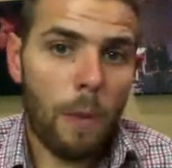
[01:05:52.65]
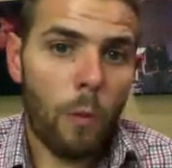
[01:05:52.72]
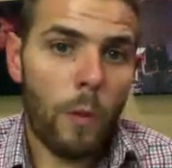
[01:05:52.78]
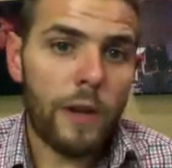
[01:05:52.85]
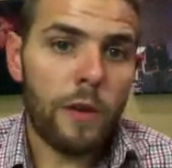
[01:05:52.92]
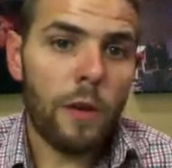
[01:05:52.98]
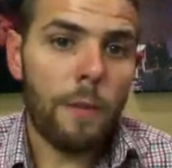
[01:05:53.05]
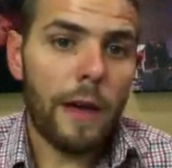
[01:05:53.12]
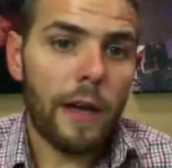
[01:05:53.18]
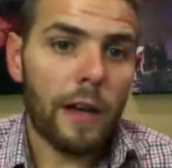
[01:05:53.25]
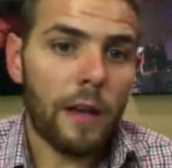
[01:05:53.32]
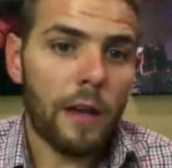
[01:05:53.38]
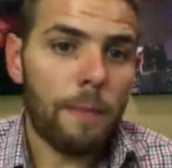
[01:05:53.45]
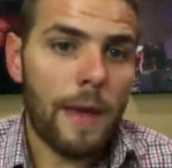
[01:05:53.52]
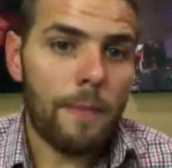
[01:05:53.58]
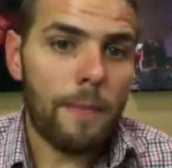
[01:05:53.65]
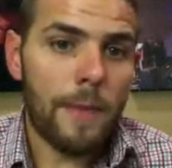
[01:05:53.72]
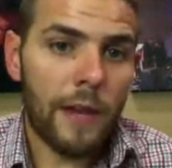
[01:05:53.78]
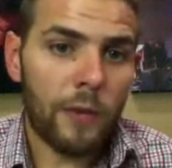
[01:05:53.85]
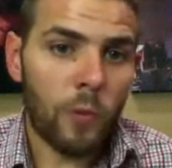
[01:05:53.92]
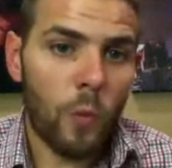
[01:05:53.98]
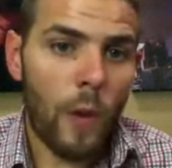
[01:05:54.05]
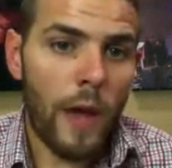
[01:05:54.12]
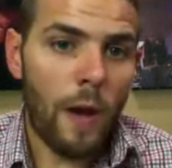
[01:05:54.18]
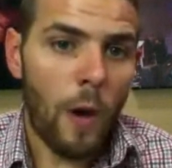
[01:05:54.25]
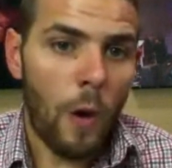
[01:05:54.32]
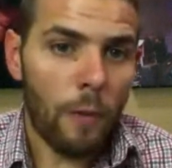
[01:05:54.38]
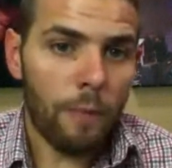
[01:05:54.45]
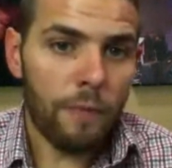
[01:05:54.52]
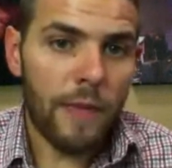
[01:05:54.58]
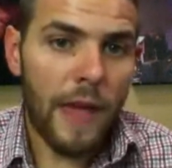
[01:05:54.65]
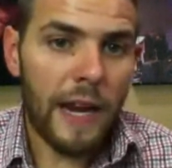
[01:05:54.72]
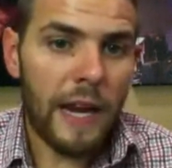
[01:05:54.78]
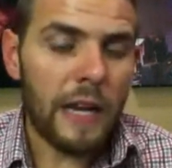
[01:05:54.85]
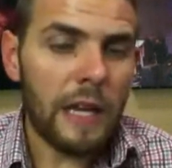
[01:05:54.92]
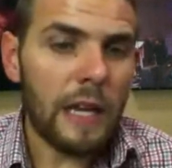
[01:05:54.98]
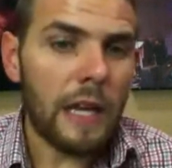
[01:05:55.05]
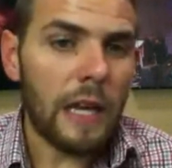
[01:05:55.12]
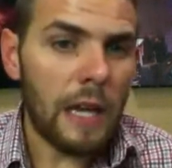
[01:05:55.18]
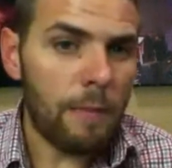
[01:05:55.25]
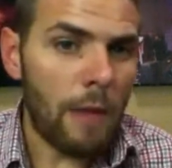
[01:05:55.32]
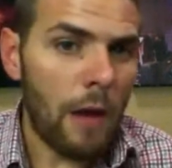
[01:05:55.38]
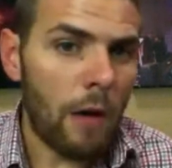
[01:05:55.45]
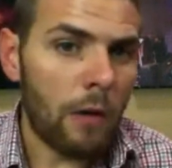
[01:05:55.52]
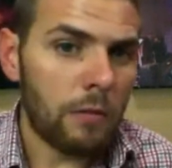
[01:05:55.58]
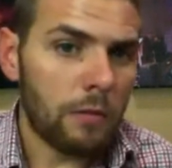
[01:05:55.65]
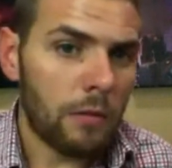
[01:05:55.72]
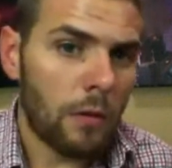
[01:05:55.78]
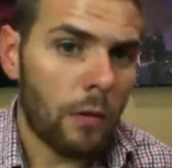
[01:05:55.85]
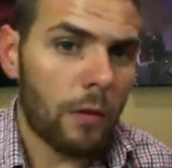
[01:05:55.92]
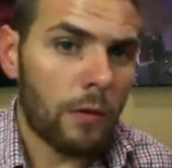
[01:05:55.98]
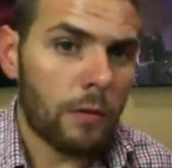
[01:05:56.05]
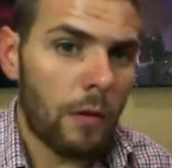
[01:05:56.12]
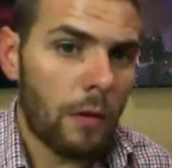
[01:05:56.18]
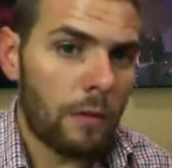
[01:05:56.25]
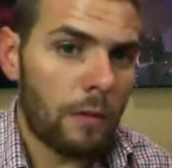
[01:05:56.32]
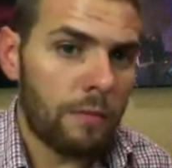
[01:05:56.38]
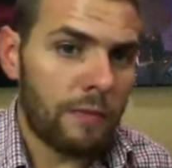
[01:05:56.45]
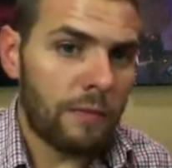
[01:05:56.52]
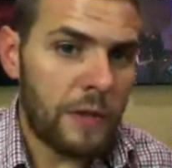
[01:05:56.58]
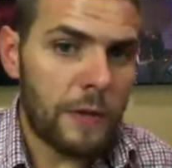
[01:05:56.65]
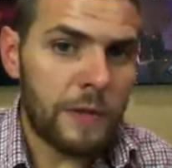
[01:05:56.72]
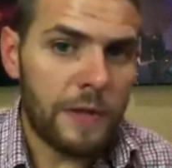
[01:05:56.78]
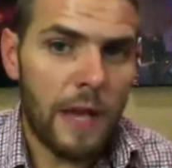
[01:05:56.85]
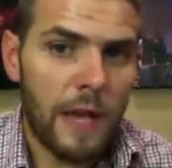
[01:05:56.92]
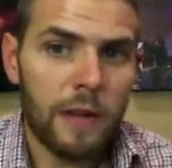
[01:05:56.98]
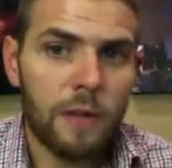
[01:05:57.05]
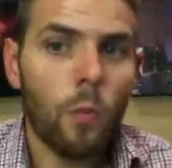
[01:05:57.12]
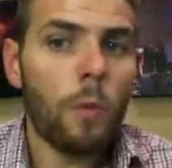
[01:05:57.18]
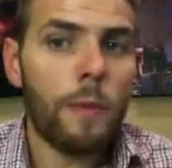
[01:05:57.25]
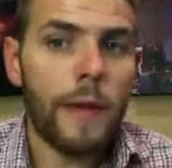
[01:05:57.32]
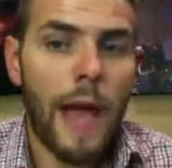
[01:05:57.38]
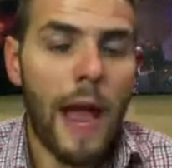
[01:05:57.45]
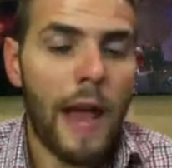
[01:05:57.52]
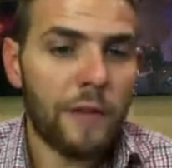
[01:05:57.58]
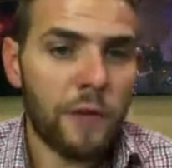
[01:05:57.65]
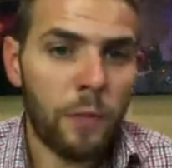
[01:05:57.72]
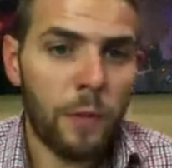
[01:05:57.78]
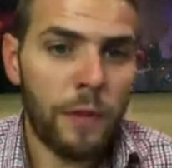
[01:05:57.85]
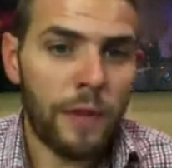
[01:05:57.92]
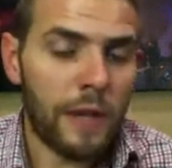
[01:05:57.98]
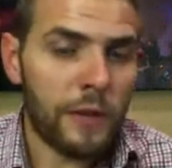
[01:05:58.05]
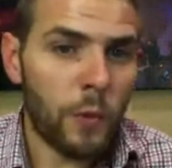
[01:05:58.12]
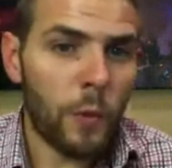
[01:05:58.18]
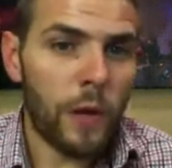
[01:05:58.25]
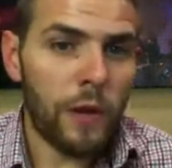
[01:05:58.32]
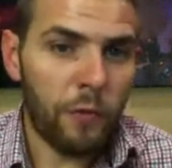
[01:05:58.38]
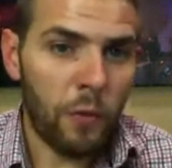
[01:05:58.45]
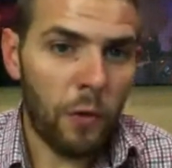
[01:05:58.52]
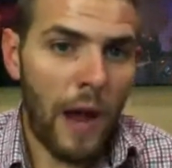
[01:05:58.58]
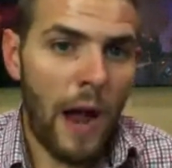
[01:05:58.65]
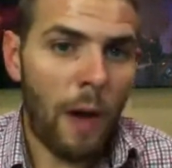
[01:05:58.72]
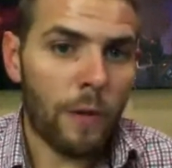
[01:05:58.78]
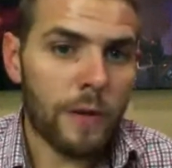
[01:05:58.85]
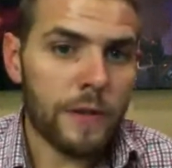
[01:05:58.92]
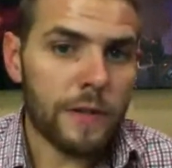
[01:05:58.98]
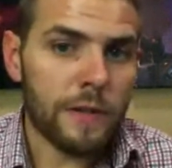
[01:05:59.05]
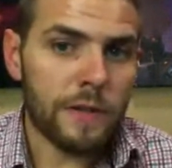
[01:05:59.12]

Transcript: we do make a commitment as well that any email that you send will be answered within 24 hours.